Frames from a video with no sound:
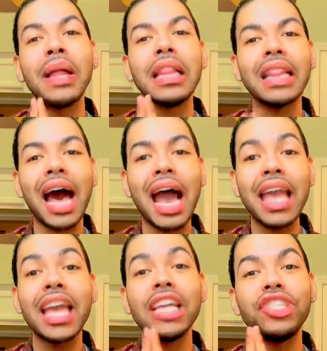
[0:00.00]

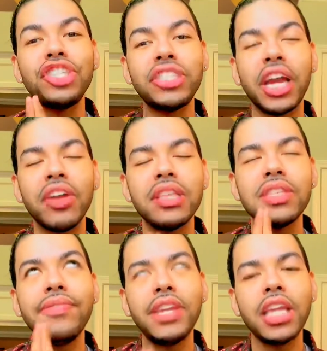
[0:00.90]
like, and share
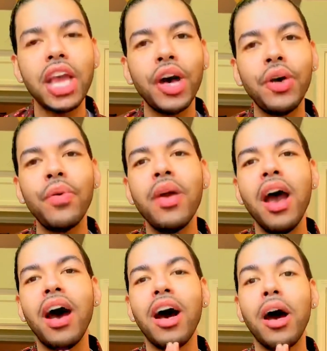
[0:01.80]
this video.
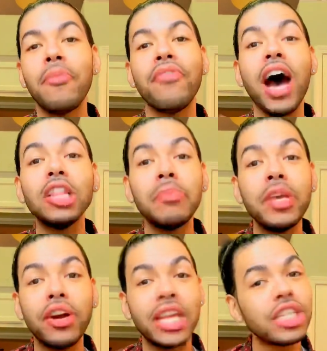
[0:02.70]
Follow
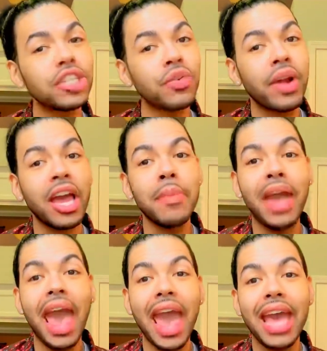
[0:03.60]
me on Instagram
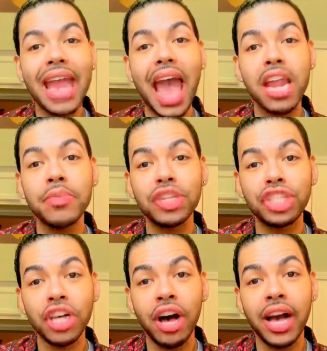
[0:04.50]
at Adam
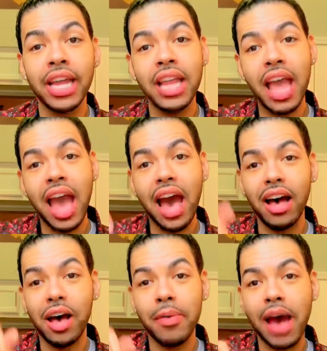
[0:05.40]
Deshawn.
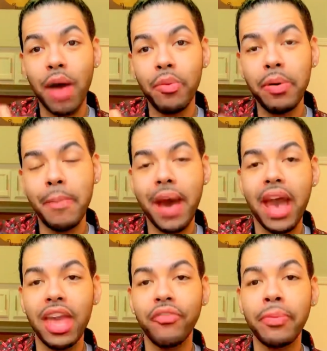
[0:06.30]
I will put
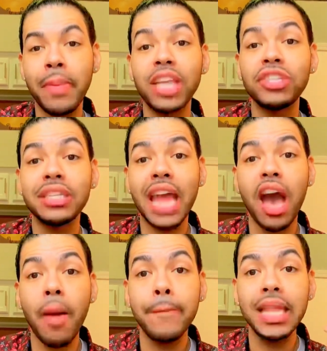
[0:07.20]
my information
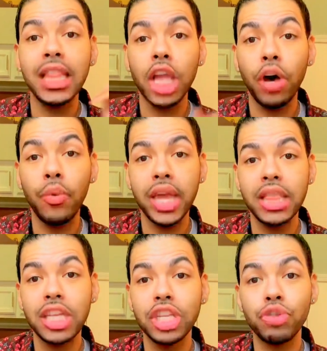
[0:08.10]
down below in
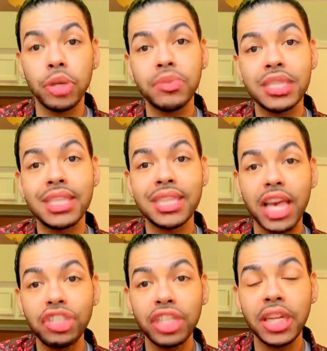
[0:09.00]
the description
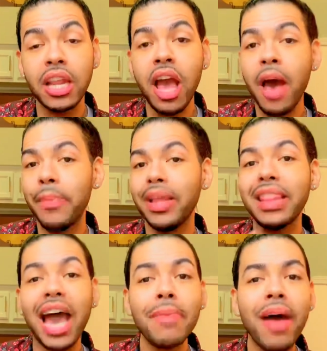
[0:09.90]
section. But
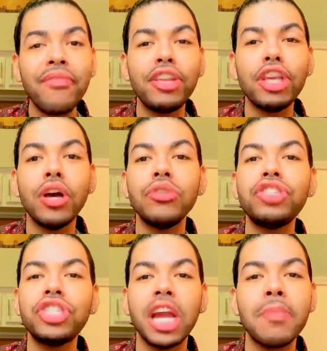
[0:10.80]
like my
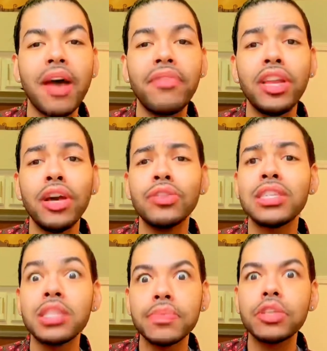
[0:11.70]
videos, share my videos,
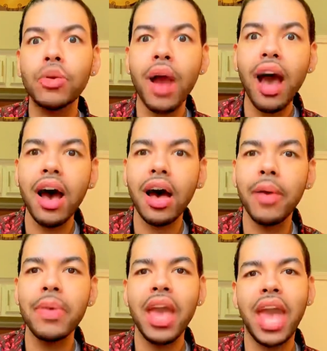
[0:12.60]
and
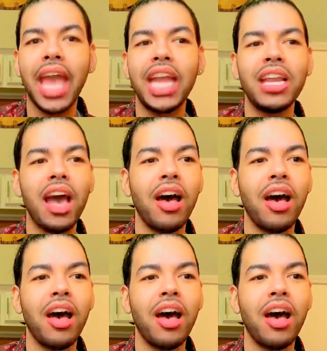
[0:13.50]
subscribe. And